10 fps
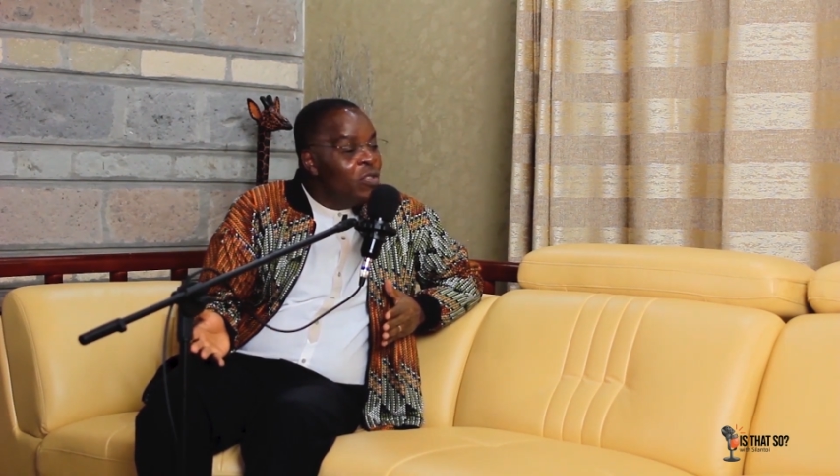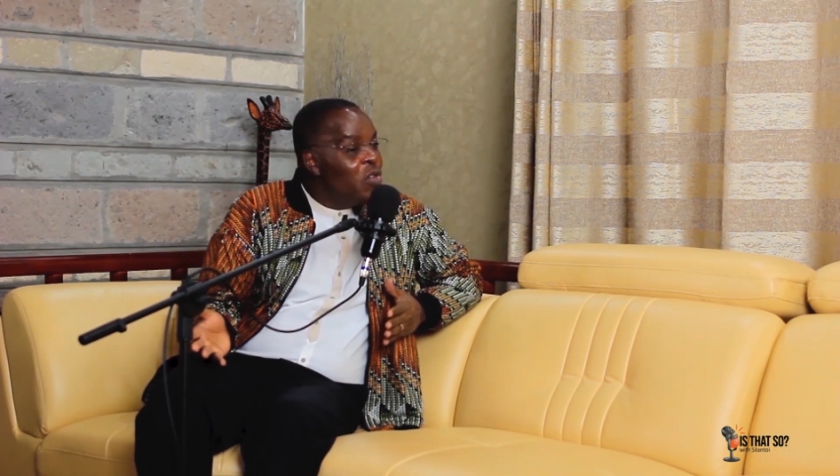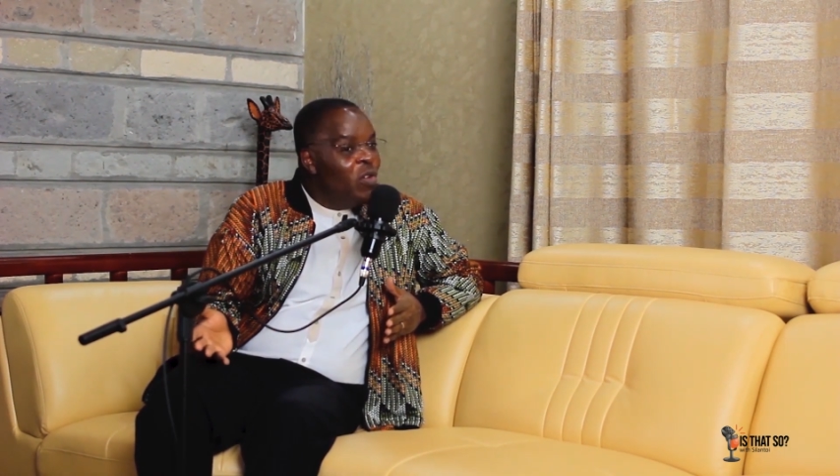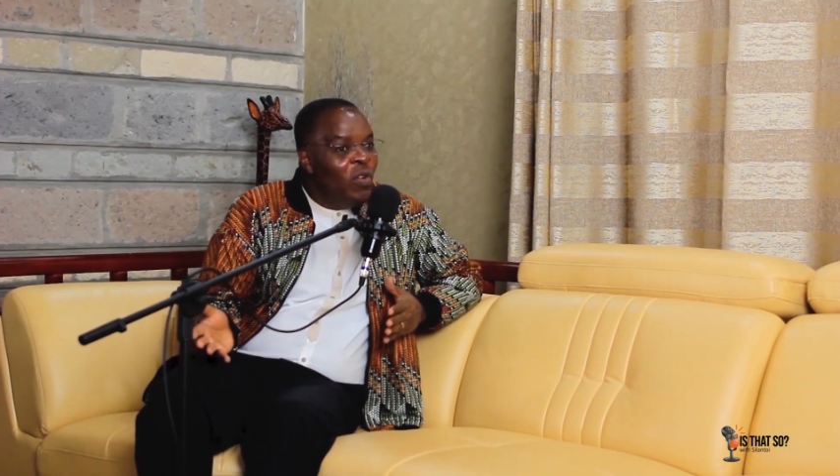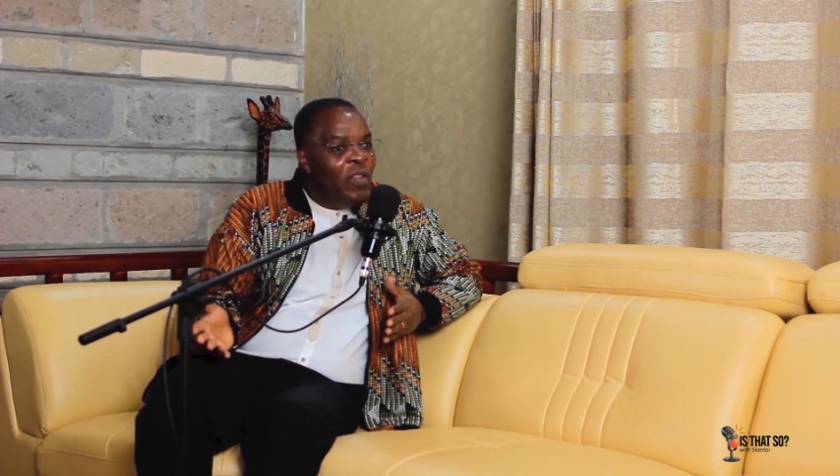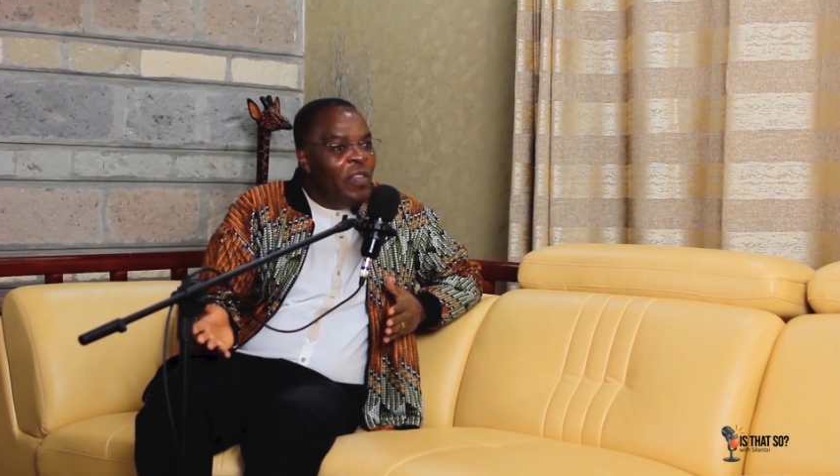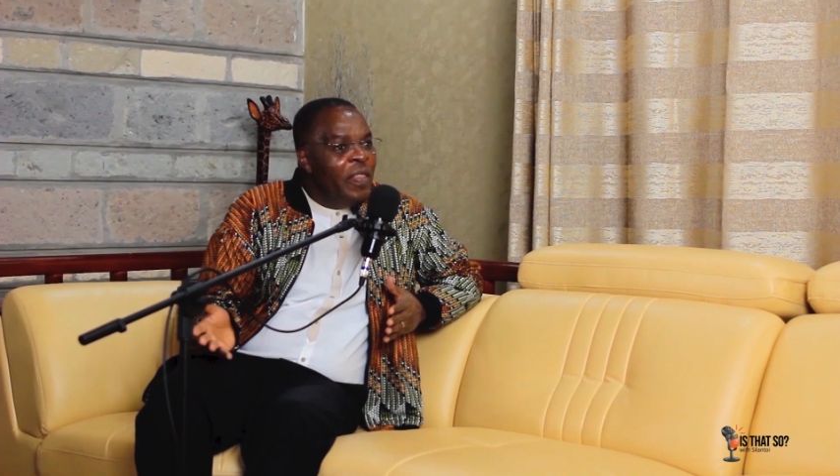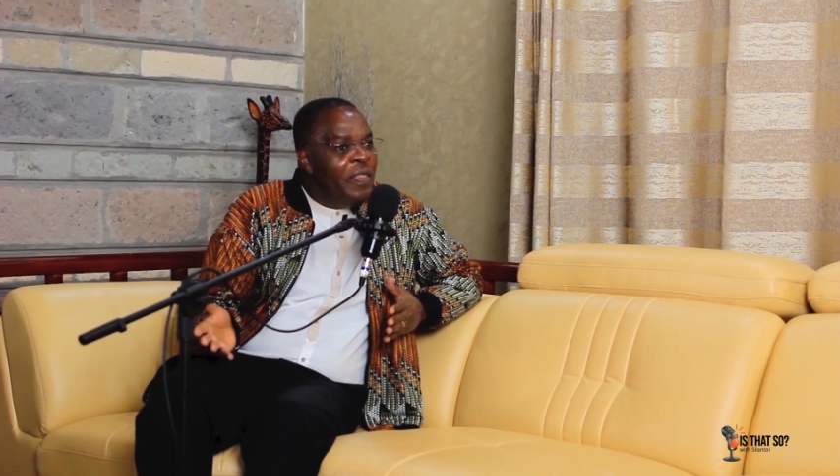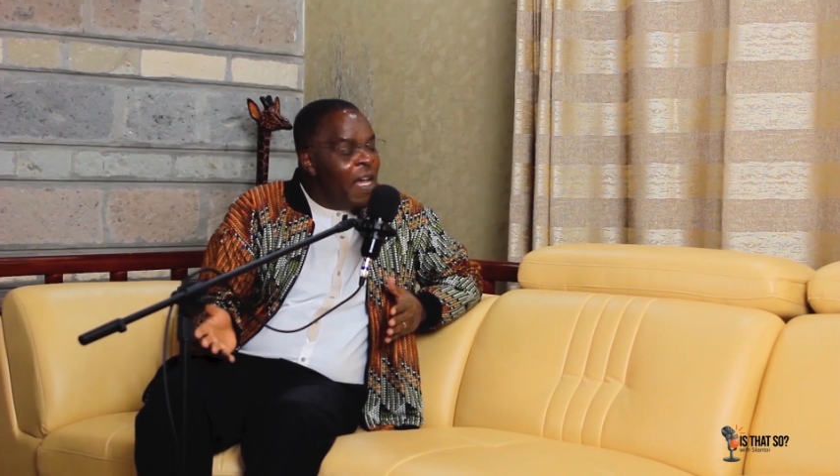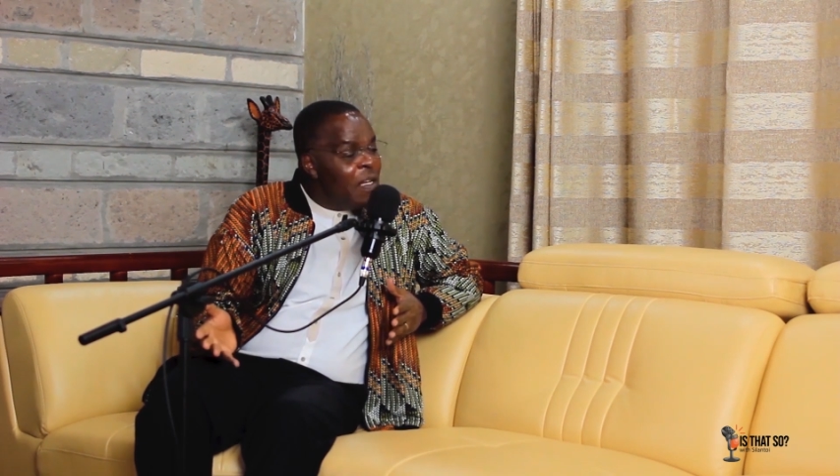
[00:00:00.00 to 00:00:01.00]
So
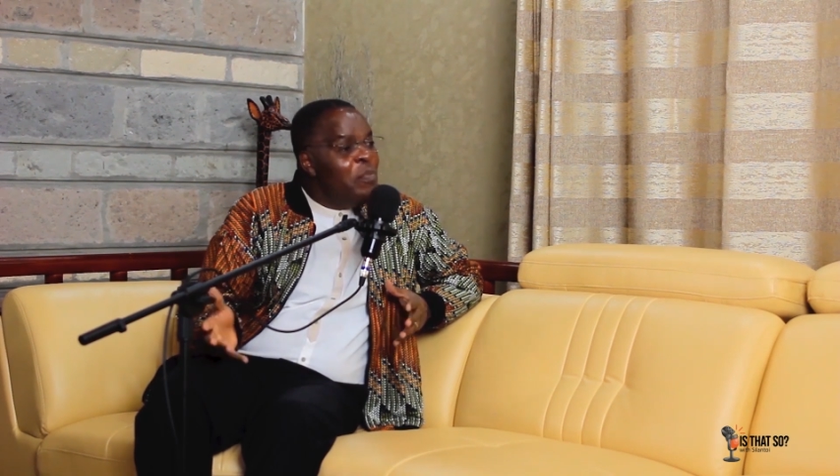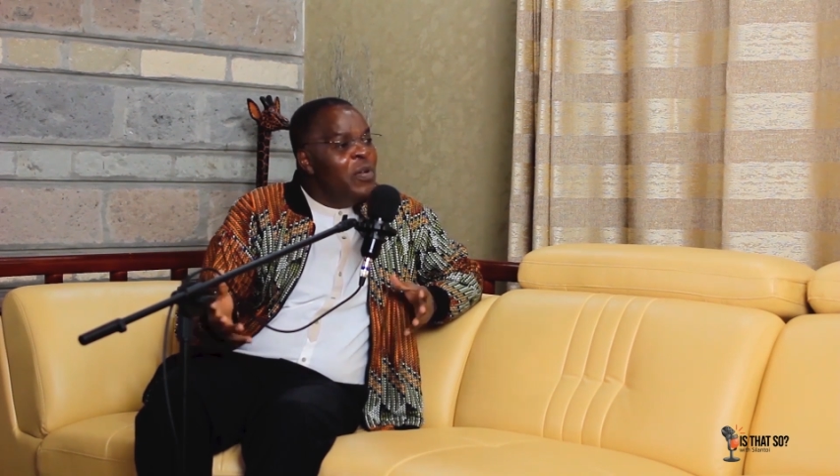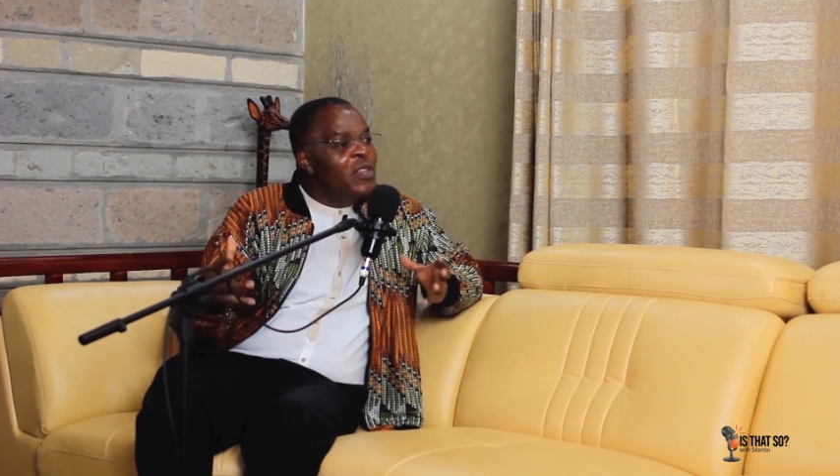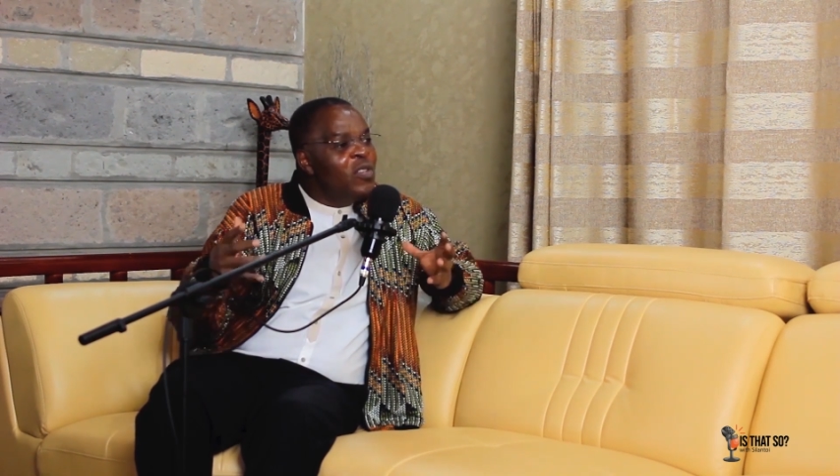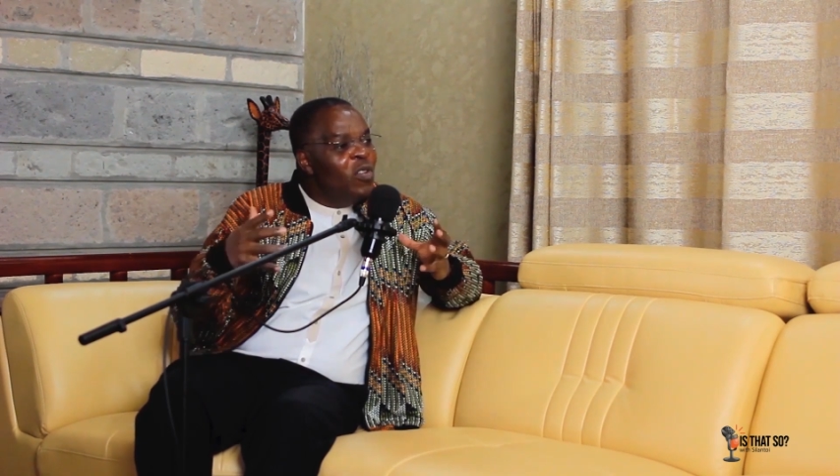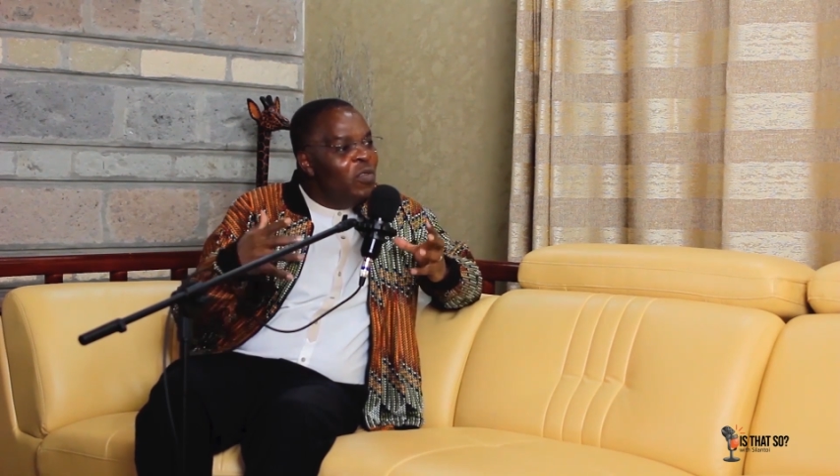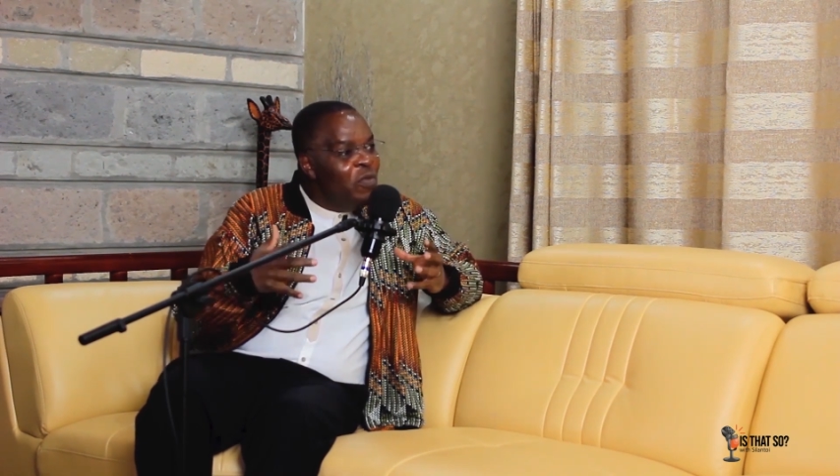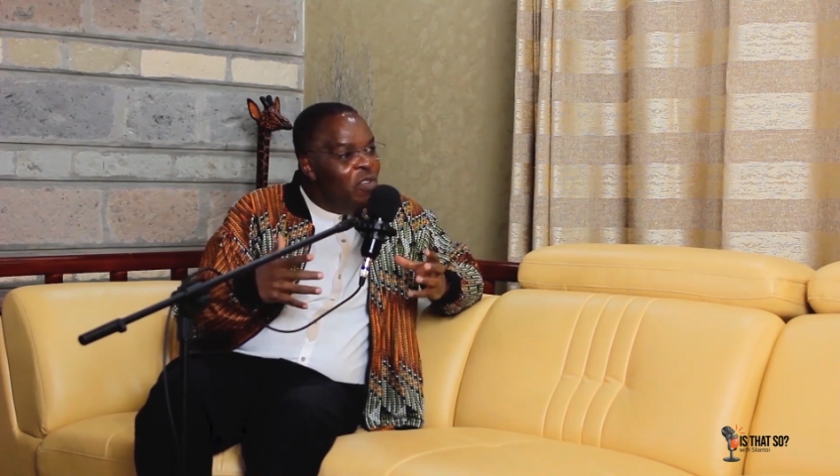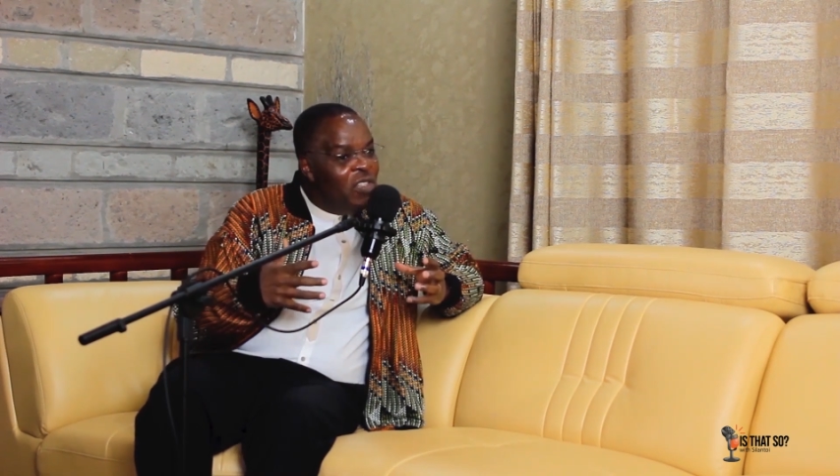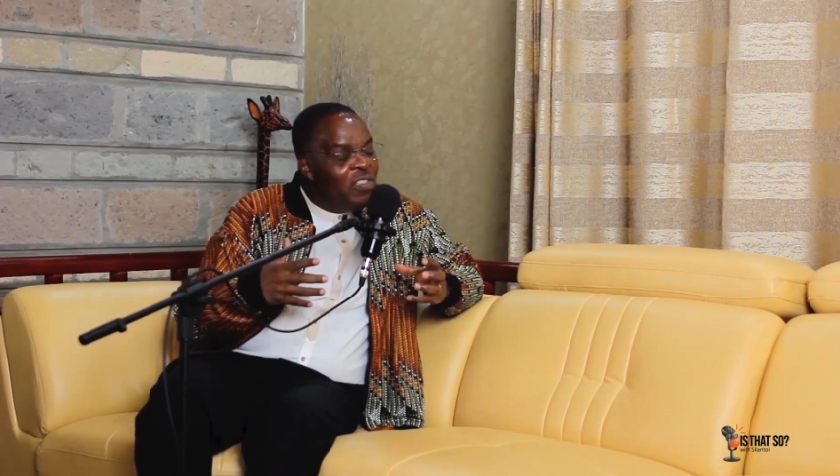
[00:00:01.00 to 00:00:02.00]
that brings
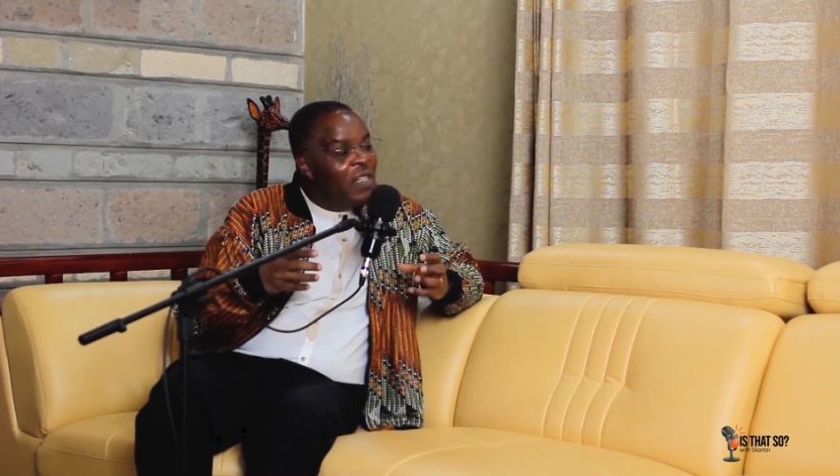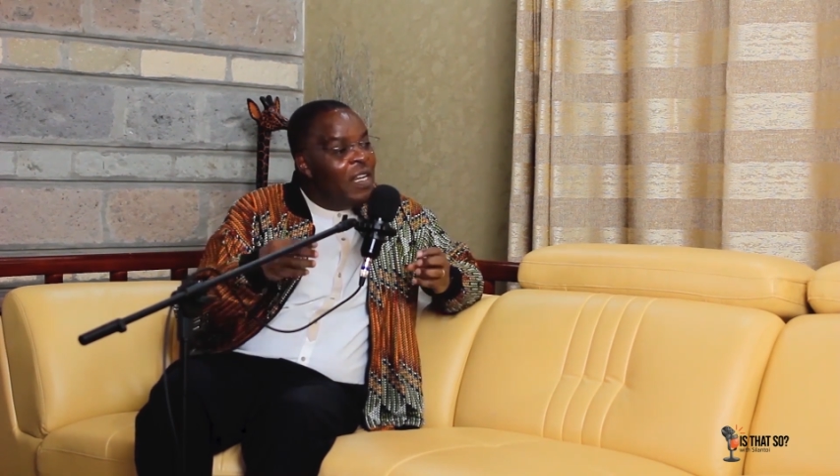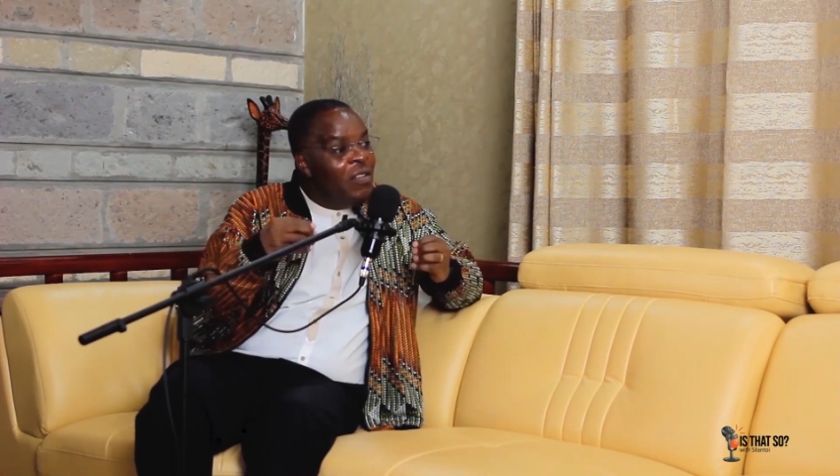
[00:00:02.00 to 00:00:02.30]
confusion,